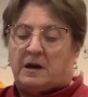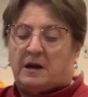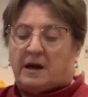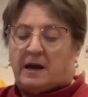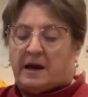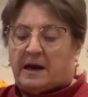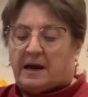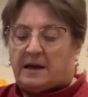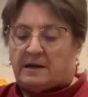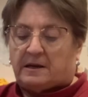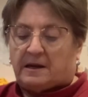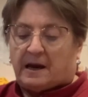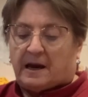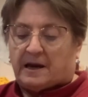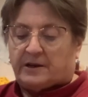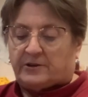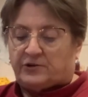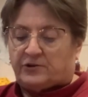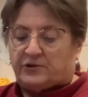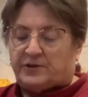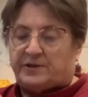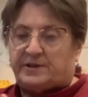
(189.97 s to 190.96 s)
And
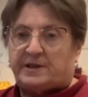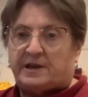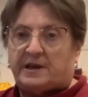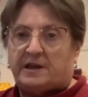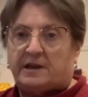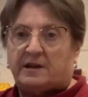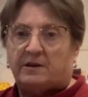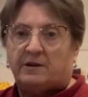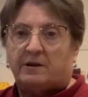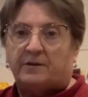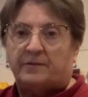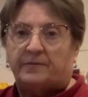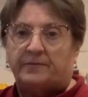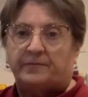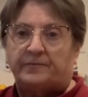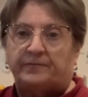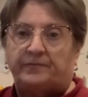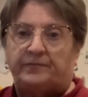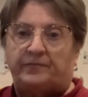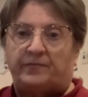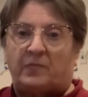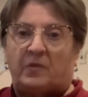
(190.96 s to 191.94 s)
as you see,
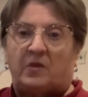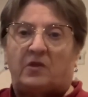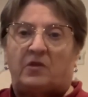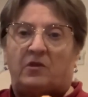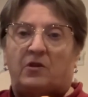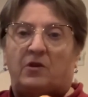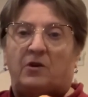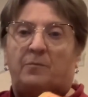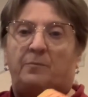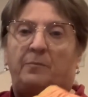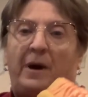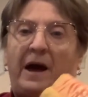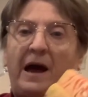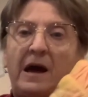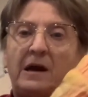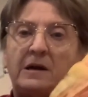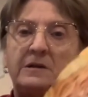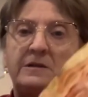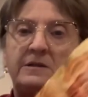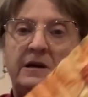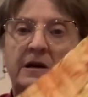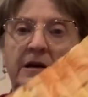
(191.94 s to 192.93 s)
the back
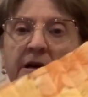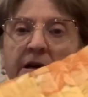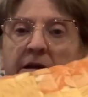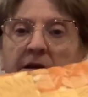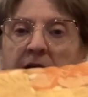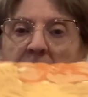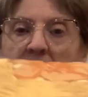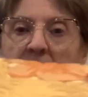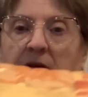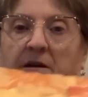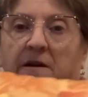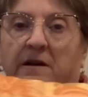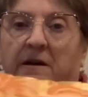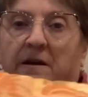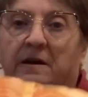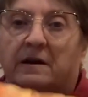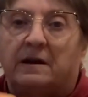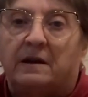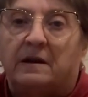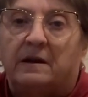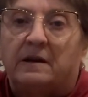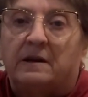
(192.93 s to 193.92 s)
side,
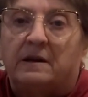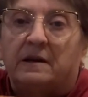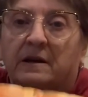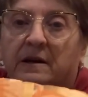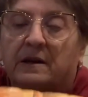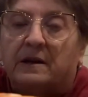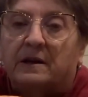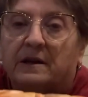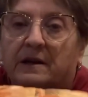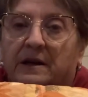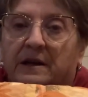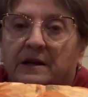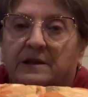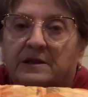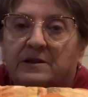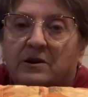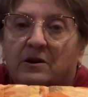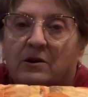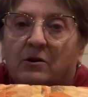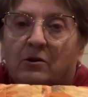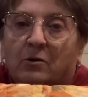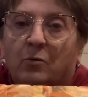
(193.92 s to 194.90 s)
it's
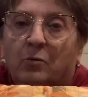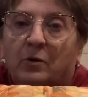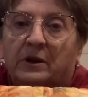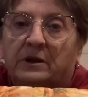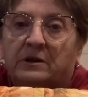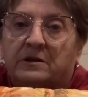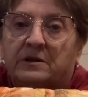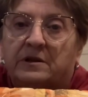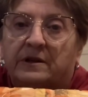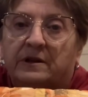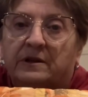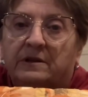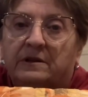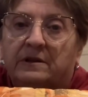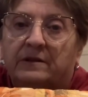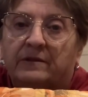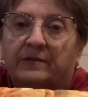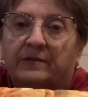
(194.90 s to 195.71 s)
all quilted.